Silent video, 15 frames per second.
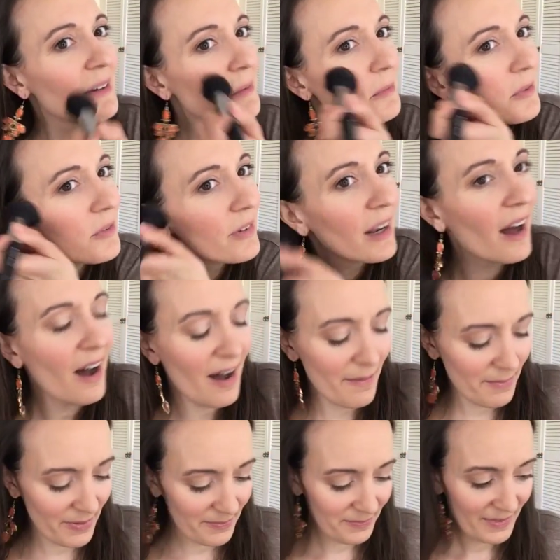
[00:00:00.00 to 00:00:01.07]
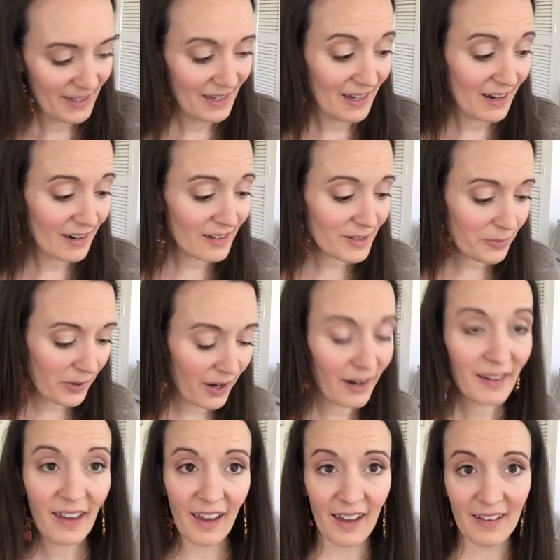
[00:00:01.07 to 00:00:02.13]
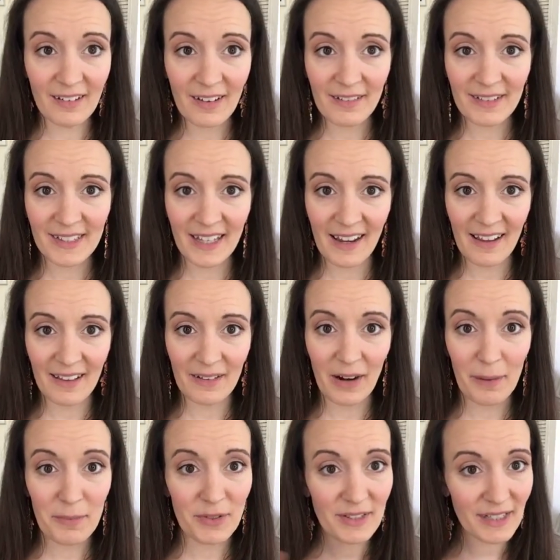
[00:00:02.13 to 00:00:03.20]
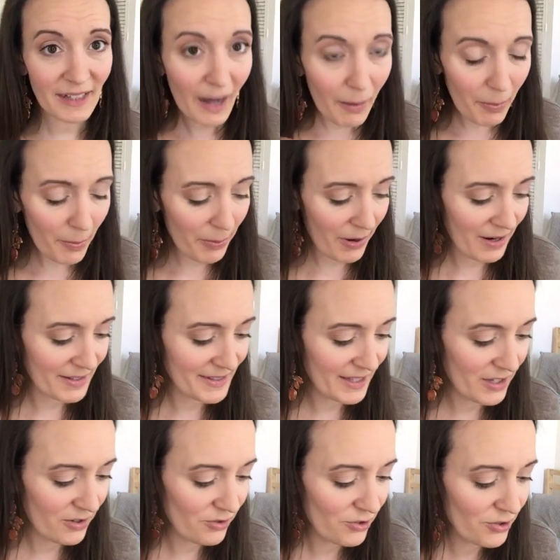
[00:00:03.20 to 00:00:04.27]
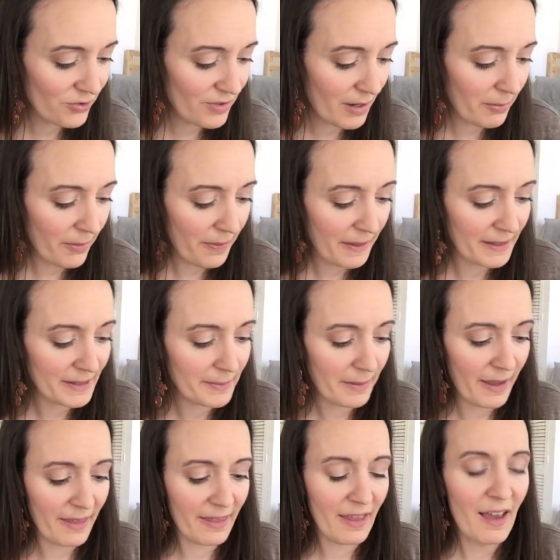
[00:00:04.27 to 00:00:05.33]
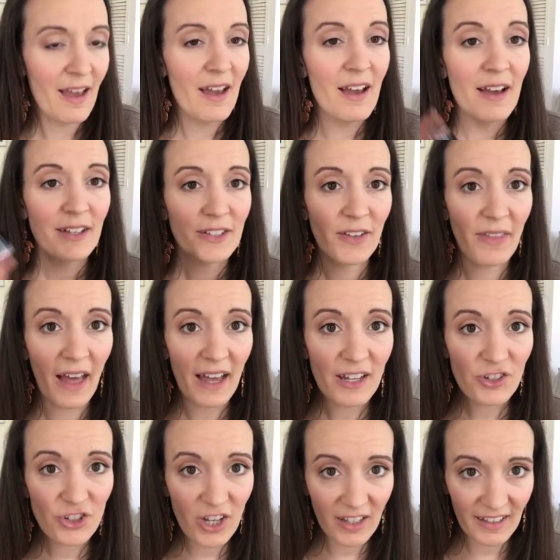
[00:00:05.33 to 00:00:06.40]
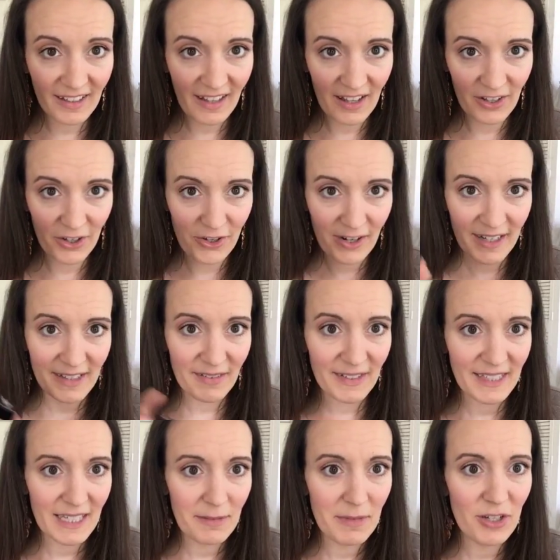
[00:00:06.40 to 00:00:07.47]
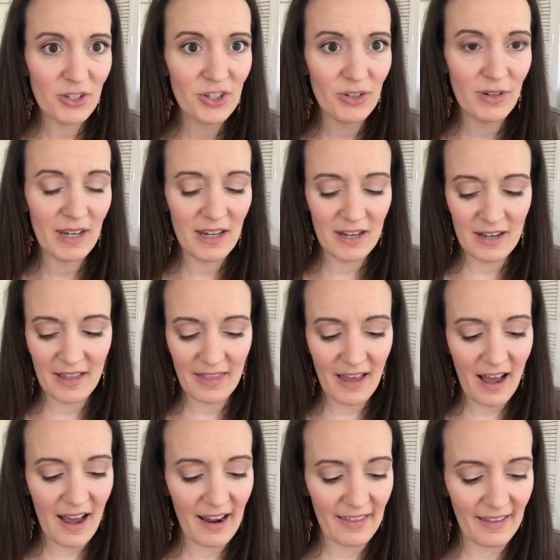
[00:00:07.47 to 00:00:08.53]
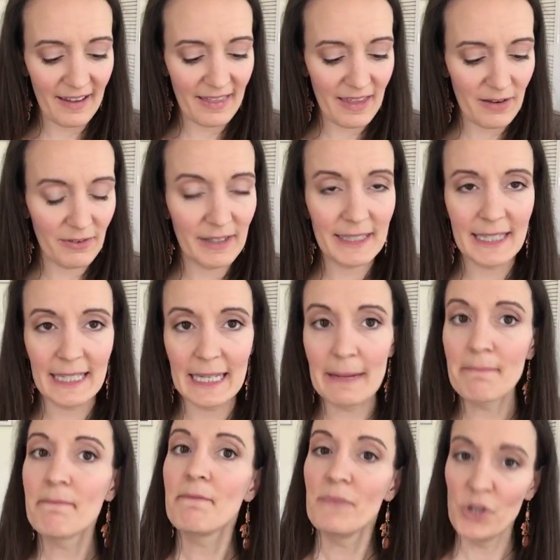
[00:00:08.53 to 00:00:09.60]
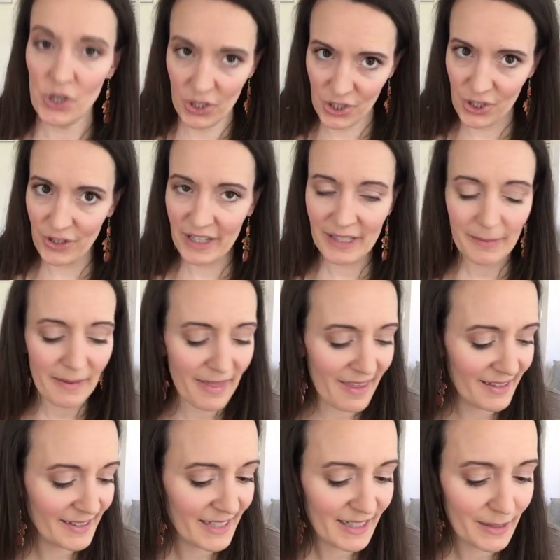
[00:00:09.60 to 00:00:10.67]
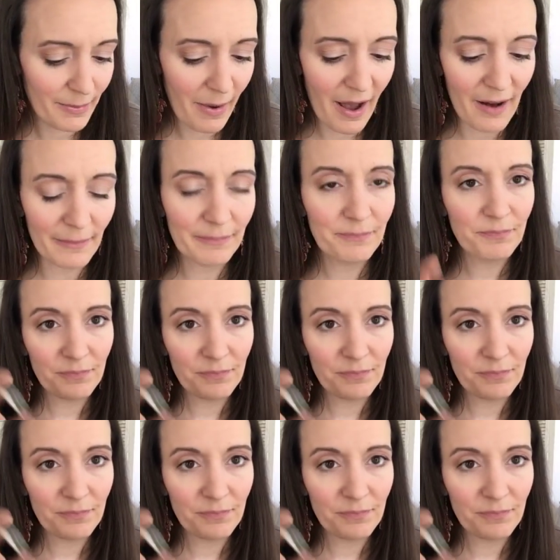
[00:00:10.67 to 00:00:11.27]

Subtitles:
move it up. Here's where, again, I was saying I'm using a couple products that you can do double things with. So that angelic color, you guys have seen me doing the highlight thing recently. You can do this with this as well.